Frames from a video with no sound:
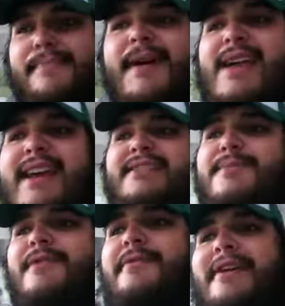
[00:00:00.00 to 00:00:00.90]
a badass
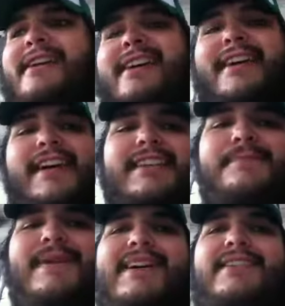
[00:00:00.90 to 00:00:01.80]
movie. It's
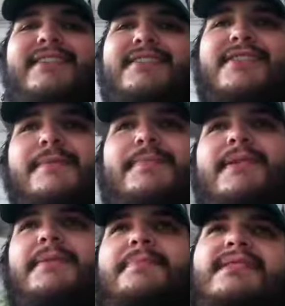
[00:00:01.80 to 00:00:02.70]
about your
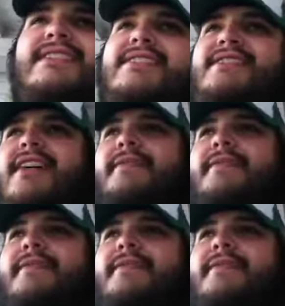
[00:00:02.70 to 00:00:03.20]
typical police